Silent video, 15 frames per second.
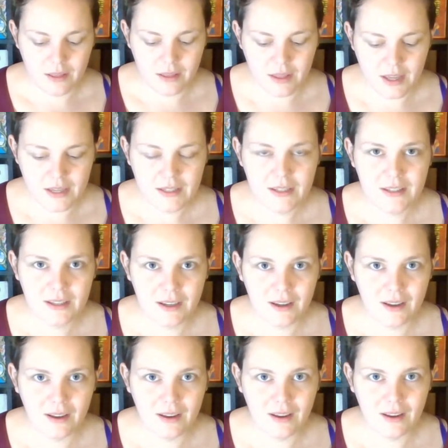this
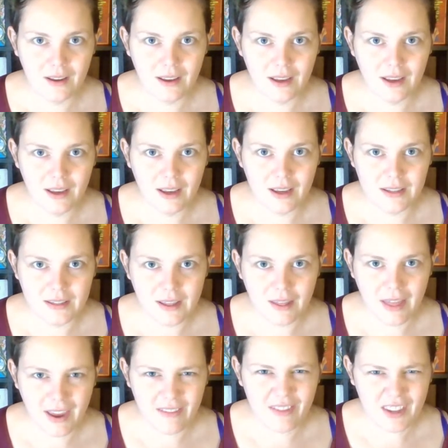is the
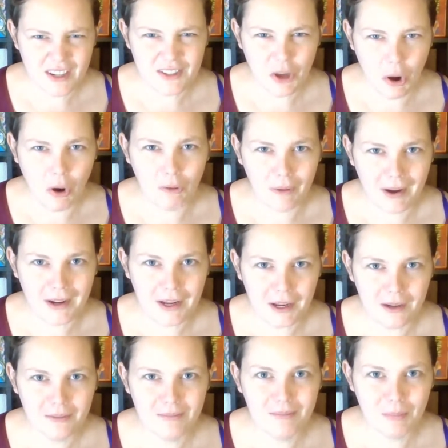life that is
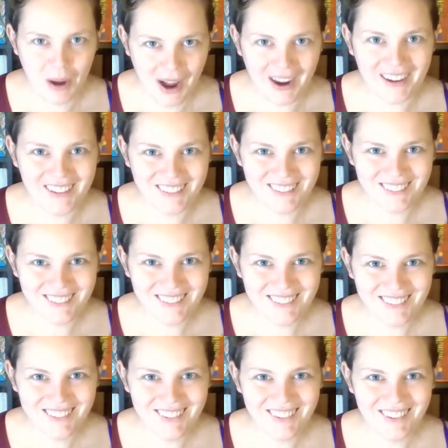already mine,
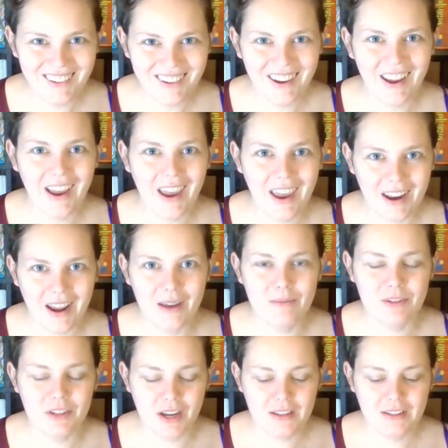and I'm
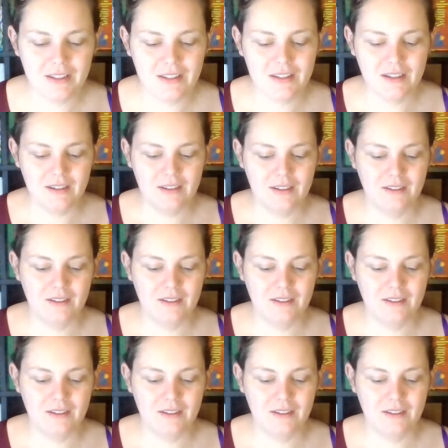just